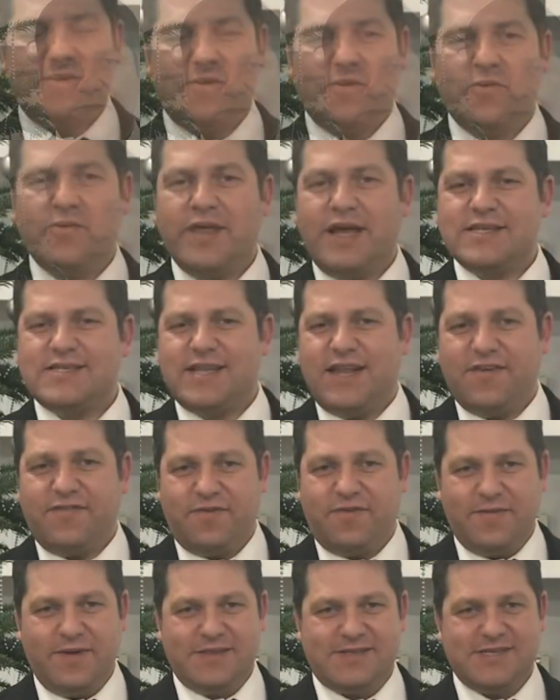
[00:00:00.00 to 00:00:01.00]
All that's left
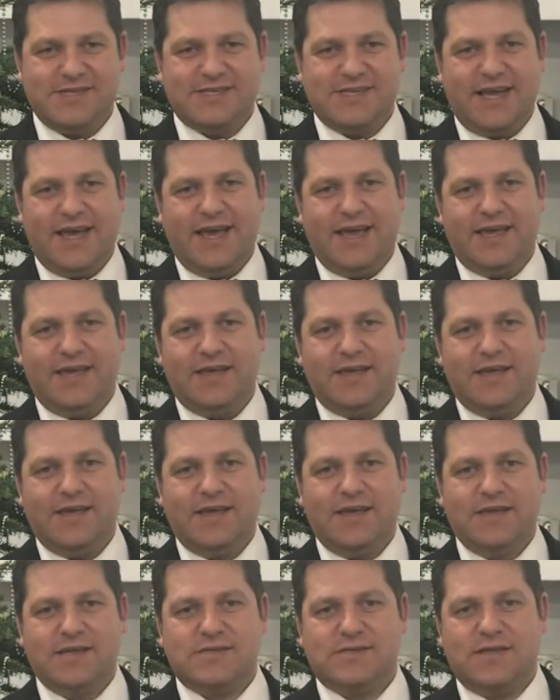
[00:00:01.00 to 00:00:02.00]
for me to say
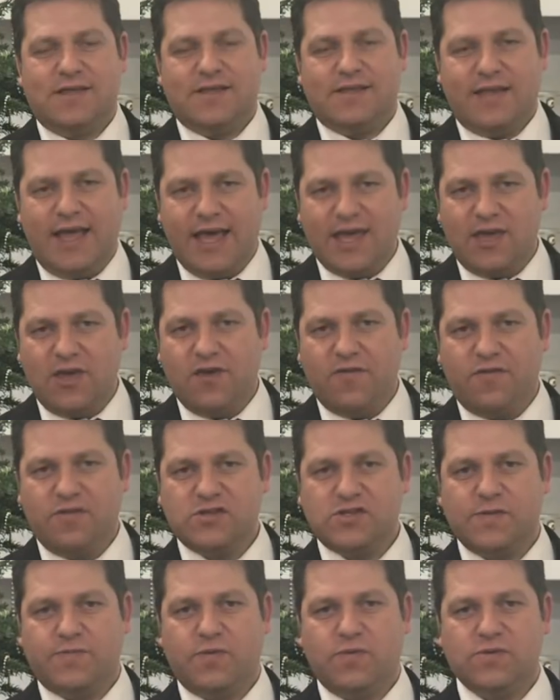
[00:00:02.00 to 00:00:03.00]
is thank you for
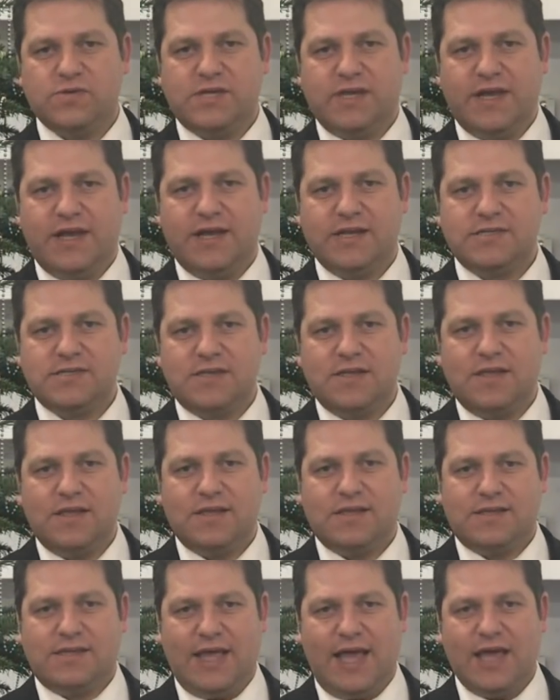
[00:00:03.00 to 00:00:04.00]
supporting us,
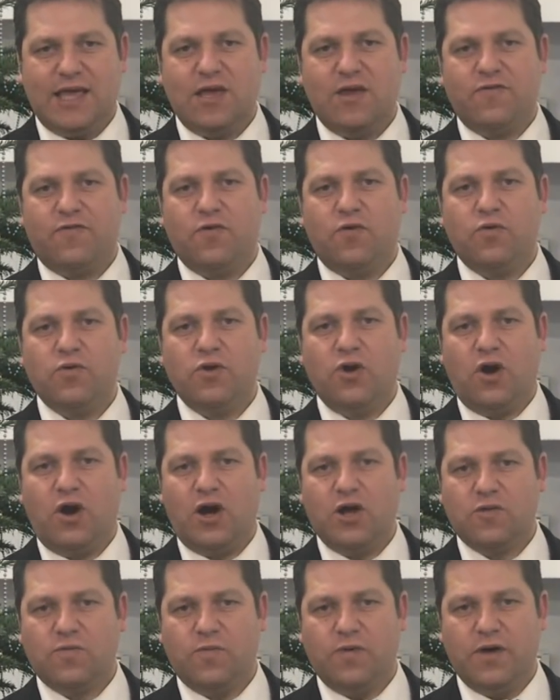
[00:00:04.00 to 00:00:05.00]
thank you for all your
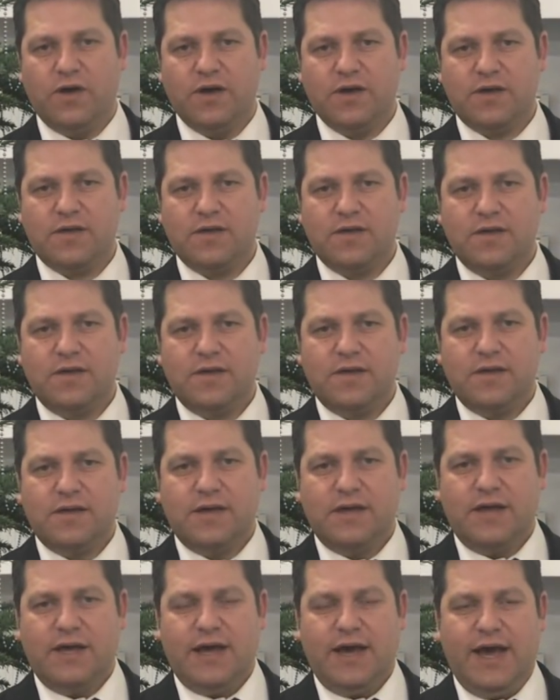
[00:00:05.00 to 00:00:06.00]
hard work,
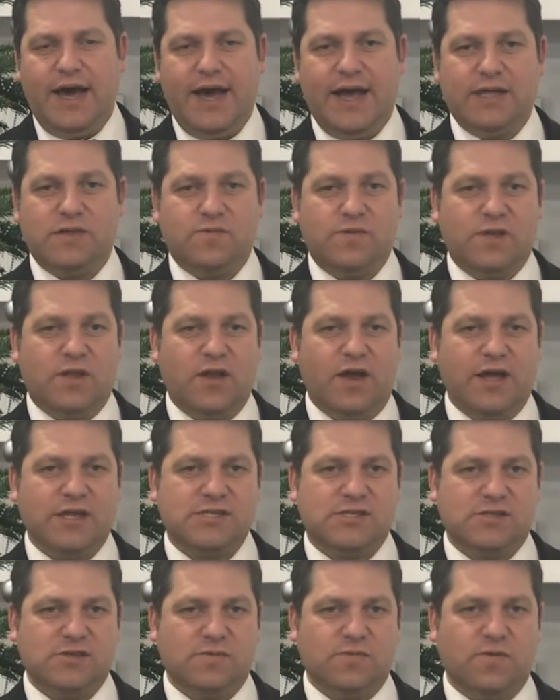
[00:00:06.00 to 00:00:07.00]
and we'd like
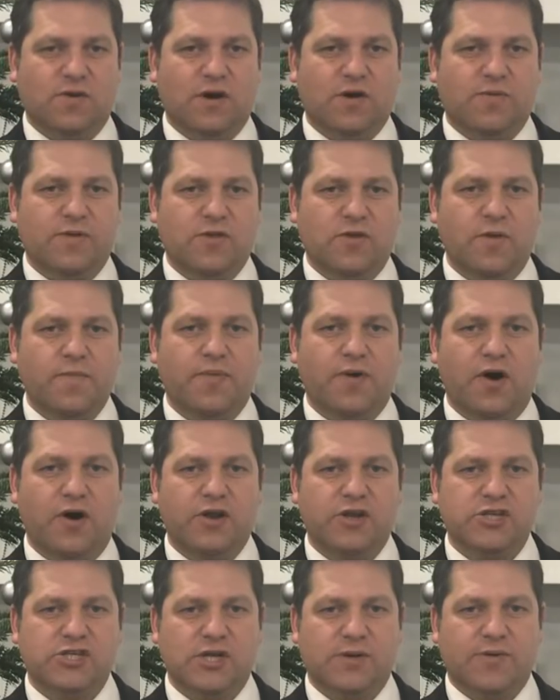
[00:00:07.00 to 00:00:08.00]
to work with you in
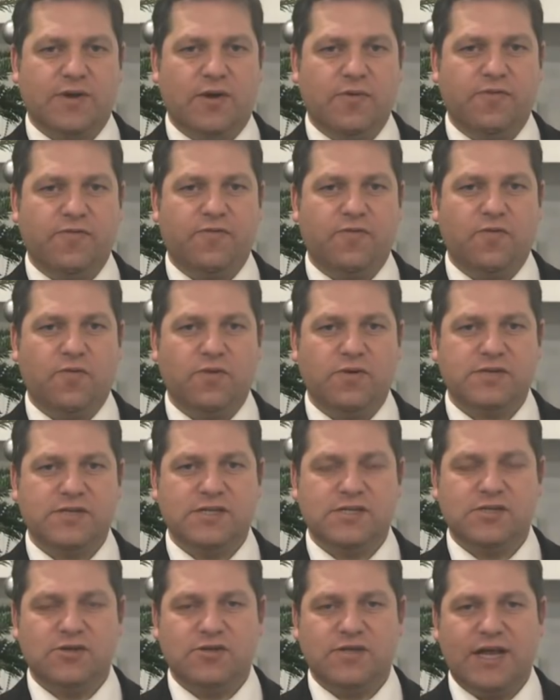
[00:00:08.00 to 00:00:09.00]
partnership going forward
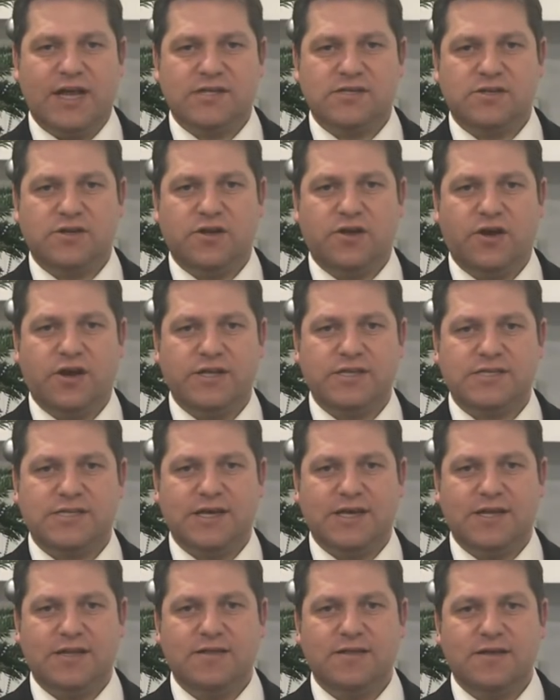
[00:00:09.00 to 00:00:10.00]
in
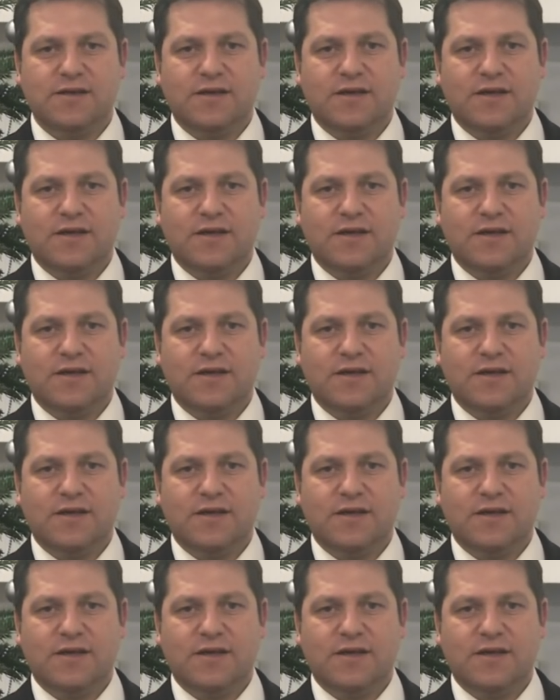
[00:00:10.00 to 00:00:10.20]
2019.